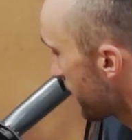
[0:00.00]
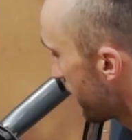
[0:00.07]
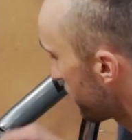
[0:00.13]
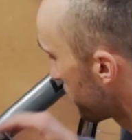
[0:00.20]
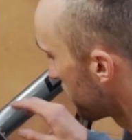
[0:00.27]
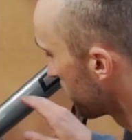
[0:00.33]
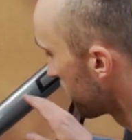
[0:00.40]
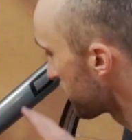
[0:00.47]
have
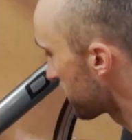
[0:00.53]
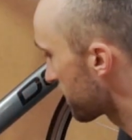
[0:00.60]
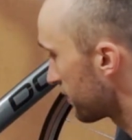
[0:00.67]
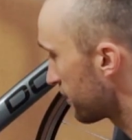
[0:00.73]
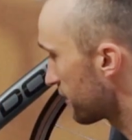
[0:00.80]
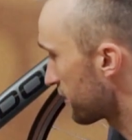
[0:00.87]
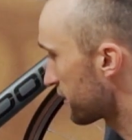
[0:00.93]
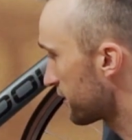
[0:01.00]
to
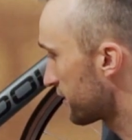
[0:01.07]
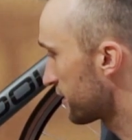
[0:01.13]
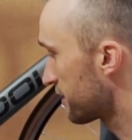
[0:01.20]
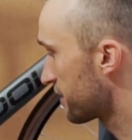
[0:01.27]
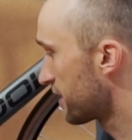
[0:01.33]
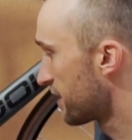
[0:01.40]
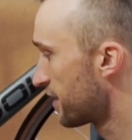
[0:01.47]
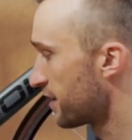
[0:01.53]
install
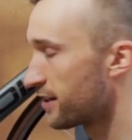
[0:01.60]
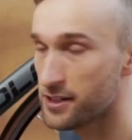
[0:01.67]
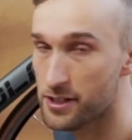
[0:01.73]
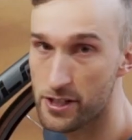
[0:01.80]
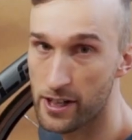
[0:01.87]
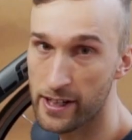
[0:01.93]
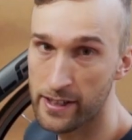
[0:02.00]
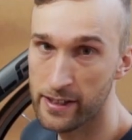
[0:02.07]
the
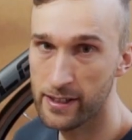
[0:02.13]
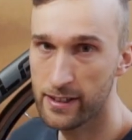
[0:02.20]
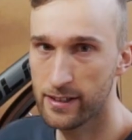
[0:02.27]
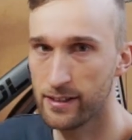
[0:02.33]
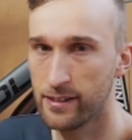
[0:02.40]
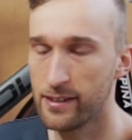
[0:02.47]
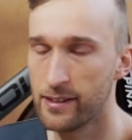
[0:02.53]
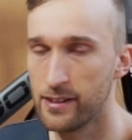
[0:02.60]
chain.
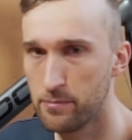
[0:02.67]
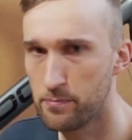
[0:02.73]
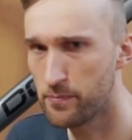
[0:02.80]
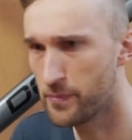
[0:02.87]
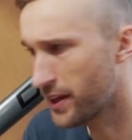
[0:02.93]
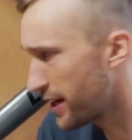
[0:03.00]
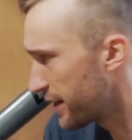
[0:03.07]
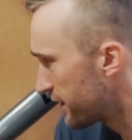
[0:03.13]

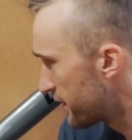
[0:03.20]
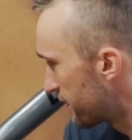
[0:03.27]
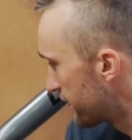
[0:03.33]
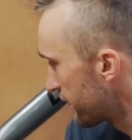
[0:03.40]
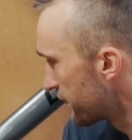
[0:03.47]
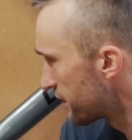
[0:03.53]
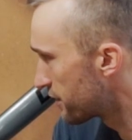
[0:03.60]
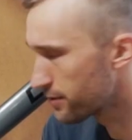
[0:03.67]
I
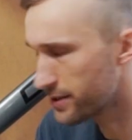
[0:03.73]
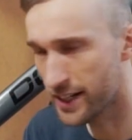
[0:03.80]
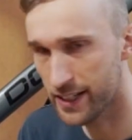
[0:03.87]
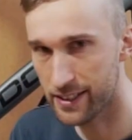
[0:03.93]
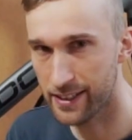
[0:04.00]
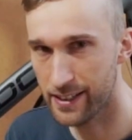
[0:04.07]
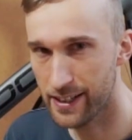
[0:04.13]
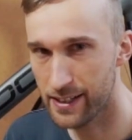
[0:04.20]
didn't do
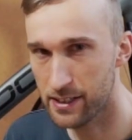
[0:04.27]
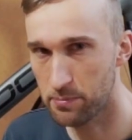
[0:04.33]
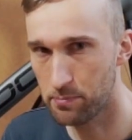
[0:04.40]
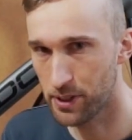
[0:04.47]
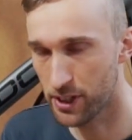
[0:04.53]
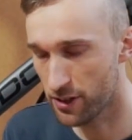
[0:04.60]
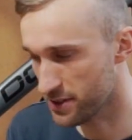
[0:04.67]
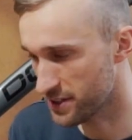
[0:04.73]
that yet
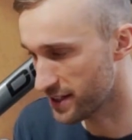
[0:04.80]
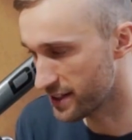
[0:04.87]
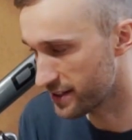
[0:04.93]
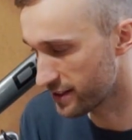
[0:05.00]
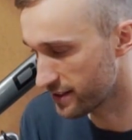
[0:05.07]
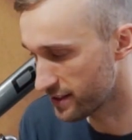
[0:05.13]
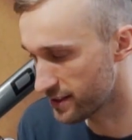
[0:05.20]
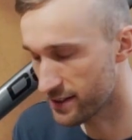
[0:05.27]
because I
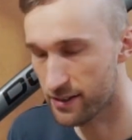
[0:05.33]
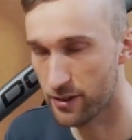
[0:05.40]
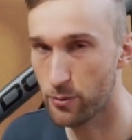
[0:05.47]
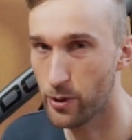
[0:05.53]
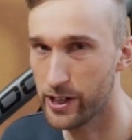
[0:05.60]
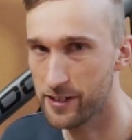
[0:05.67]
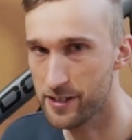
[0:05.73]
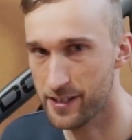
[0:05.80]
didn't
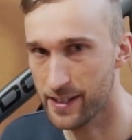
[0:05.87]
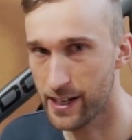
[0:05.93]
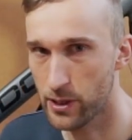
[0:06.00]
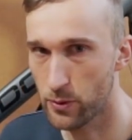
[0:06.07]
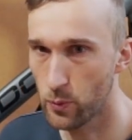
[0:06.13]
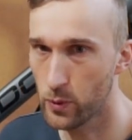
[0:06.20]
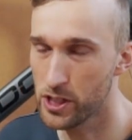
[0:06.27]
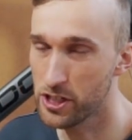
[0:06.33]
quite
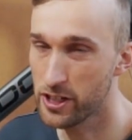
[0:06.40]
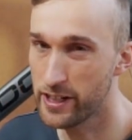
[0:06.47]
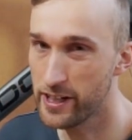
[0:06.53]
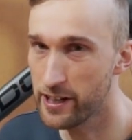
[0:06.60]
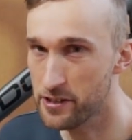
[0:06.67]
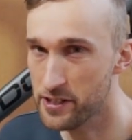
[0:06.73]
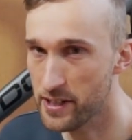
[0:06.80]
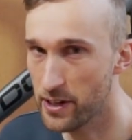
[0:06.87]
decide which
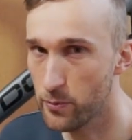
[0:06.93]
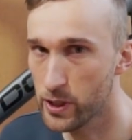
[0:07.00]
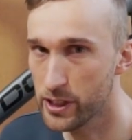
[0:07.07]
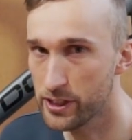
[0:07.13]
gears I will